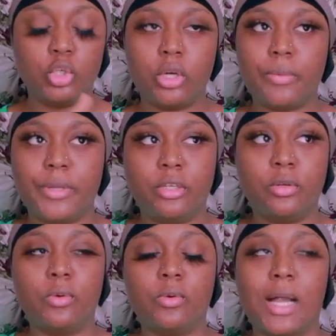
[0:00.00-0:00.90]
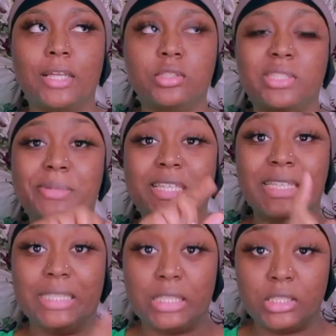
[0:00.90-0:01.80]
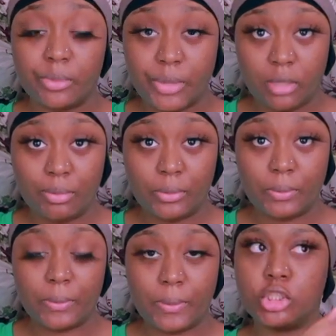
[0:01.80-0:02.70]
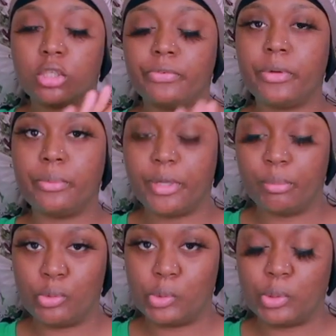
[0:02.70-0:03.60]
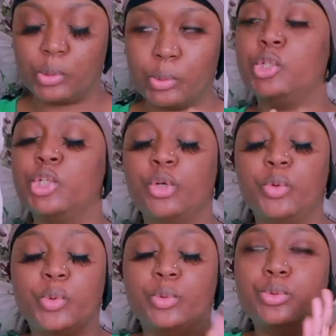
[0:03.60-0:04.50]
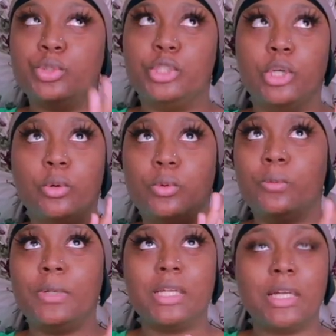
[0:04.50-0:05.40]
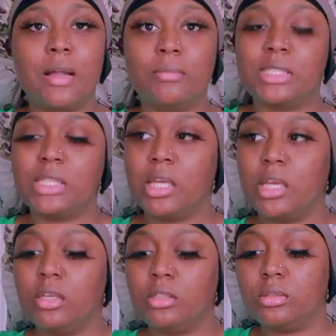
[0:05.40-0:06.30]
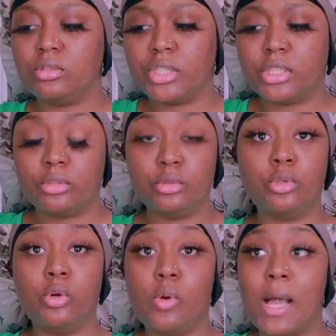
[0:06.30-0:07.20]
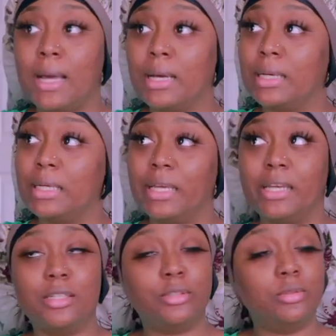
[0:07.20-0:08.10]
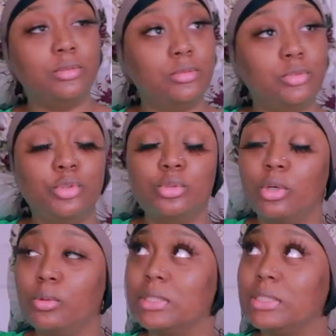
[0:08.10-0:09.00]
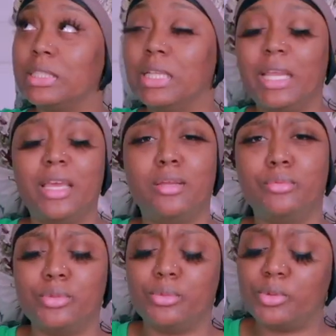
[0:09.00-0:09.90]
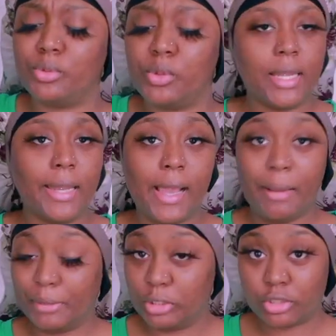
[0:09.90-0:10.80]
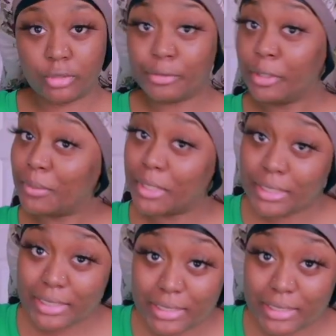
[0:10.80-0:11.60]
you already know I used to be addicted to Red Bull, sugar-free Red Bull, though. You know, don't be in the comments saying, girl, you know how that, you know what's in there. What, in the sugar-free one.